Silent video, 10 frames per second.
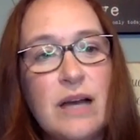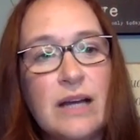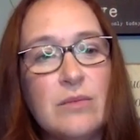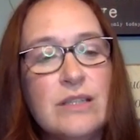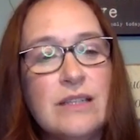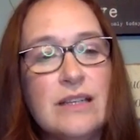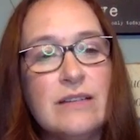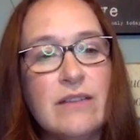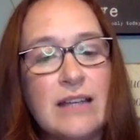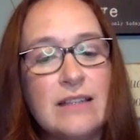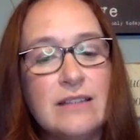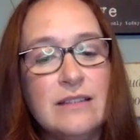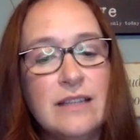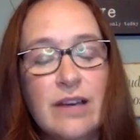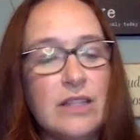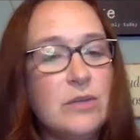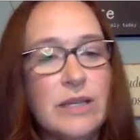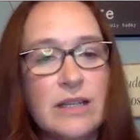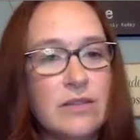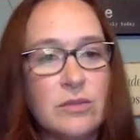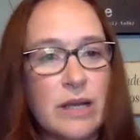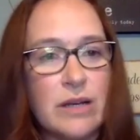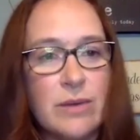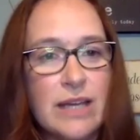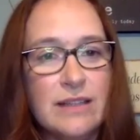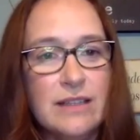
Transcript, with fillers: I wouldn't have gotten evaluated even right away.